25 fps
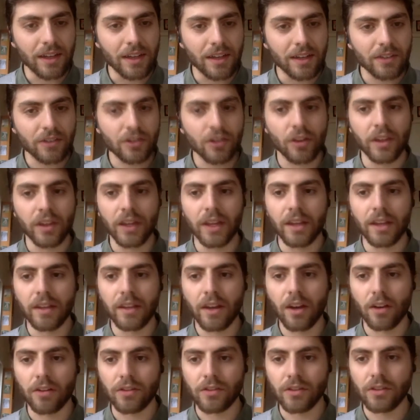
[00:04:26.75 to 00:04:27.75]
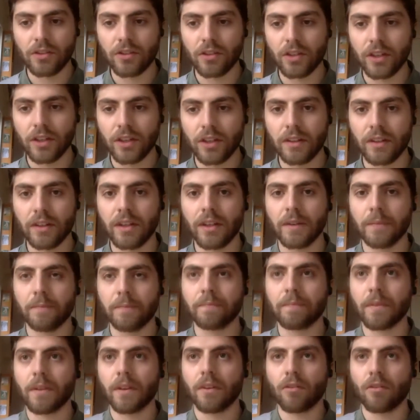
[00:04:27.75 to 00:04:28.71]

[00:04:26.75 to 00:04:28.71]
So the